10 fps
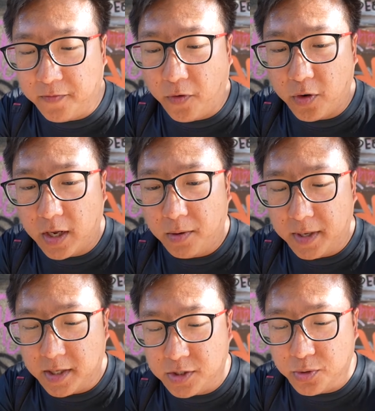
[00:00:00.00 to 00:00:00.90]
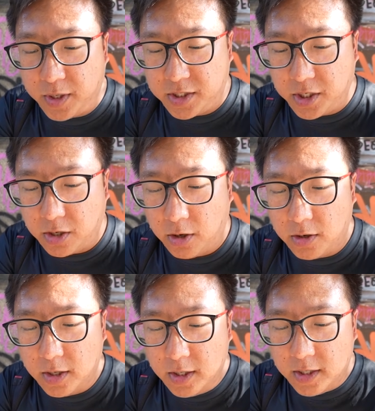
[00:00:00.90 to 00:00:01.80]
4 kilometers to actually clock
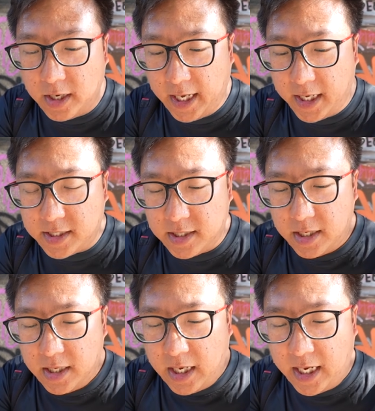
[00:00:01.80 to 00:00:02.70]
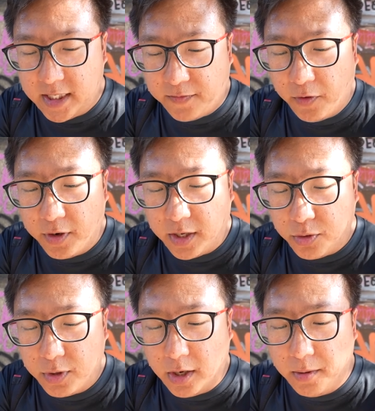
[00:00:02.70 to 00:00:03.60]
the eggs. As for the
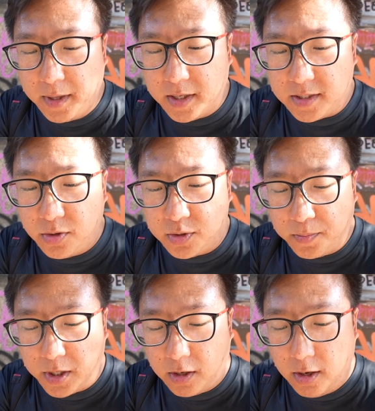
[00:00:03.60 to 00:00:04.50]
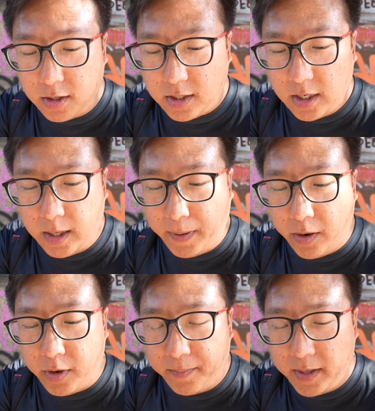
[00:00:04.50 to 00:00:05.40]
2 kilometers, those will be clocked.
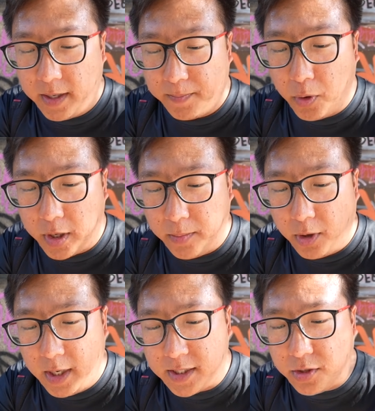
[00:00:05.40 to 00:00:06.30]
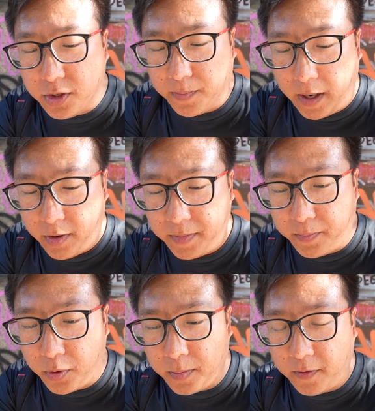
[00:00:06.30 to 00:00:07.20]
Power up the Pokemon. Let's go ahead to power up the
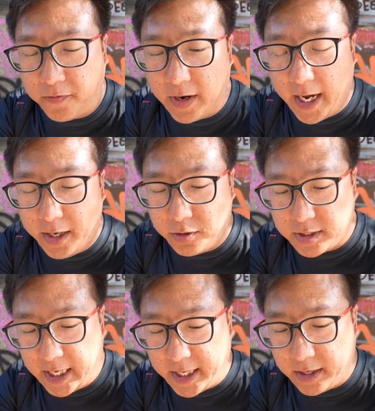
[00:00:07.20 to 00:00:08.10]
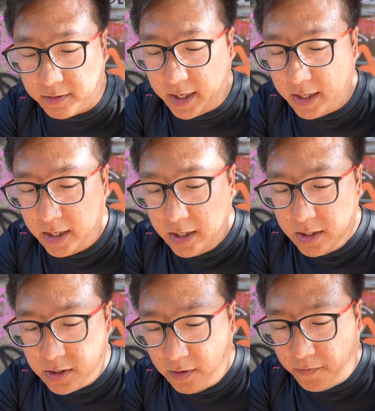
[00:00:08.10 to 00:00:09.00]
Pokemon. Flying or Psychic, right?
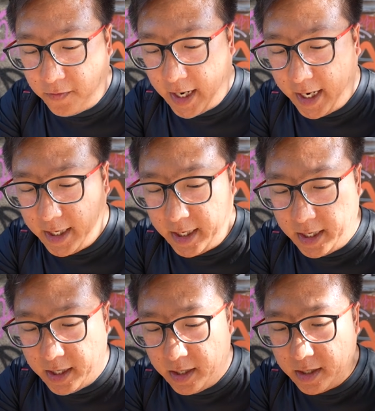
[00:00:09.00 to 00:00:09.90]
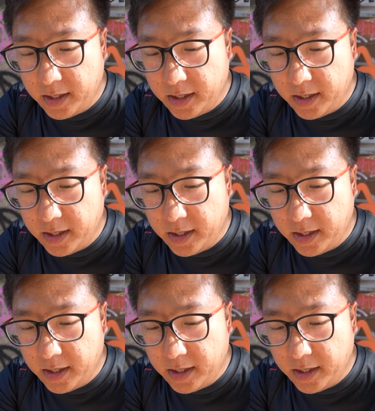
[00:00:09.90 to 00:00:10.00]
So flying.